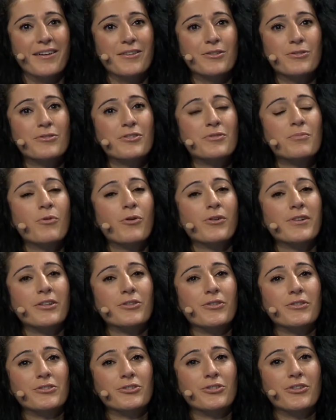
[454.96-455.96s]
So it's more
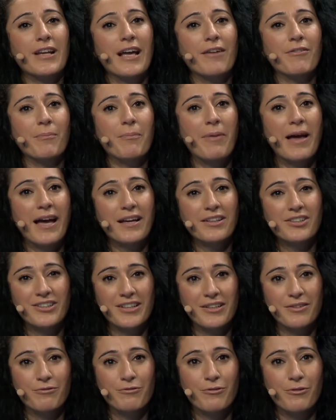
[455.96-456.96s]
that you should have a
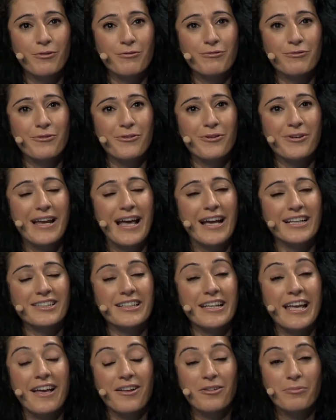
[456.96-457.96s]
passion for
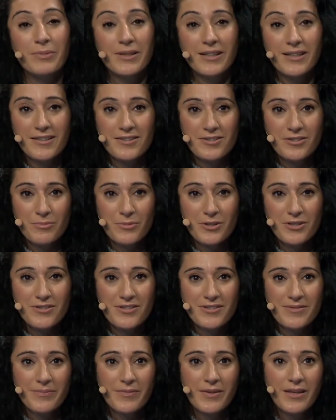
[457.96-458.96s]
actually helping
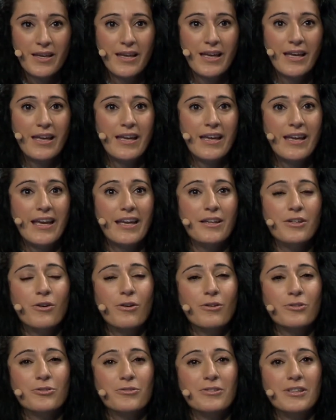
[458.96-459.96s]
customers. And you
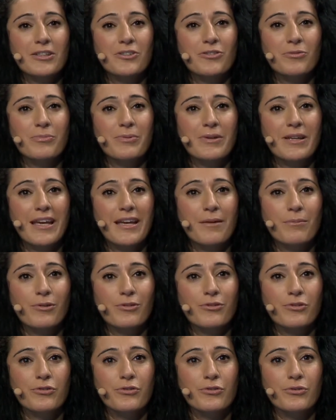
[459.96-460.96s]
also need to be
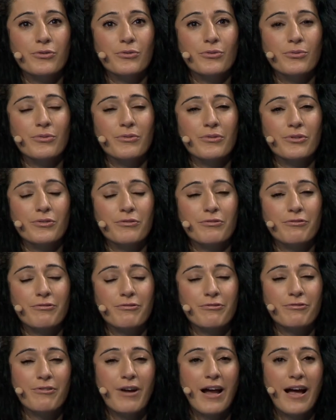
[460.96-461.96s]
able to
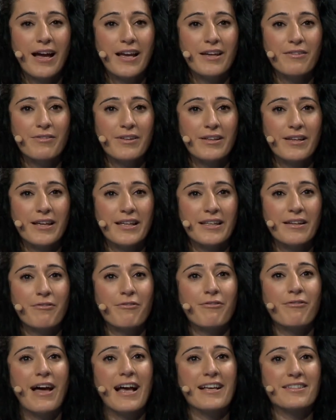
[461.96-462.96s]
thrive in a
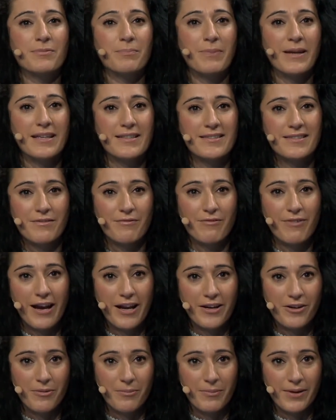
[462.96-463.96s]
fast-paced
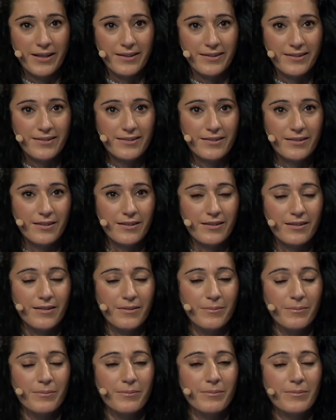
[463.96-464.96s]
environment.
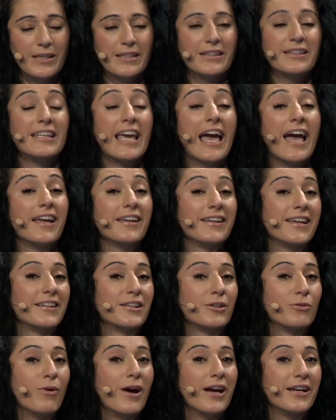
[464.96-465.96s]
It can
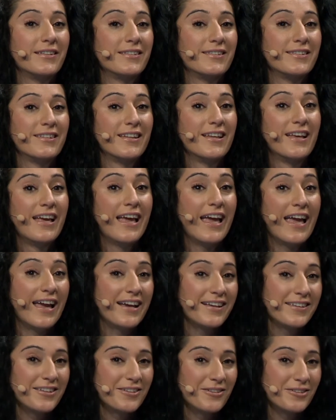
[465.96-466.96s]
get quite
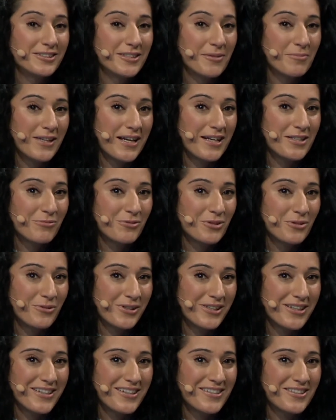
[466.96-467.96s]
hectic sometimes when you
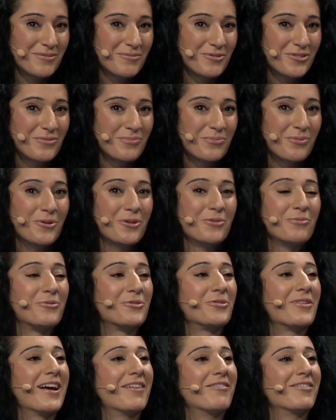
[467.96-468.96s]
work in customer support,
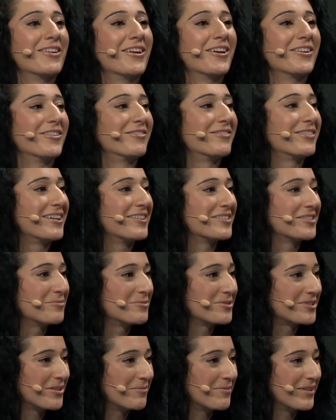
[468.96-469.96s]
when you have a lot of
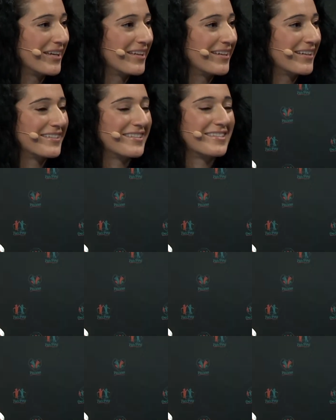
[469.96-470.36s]
customers coming in at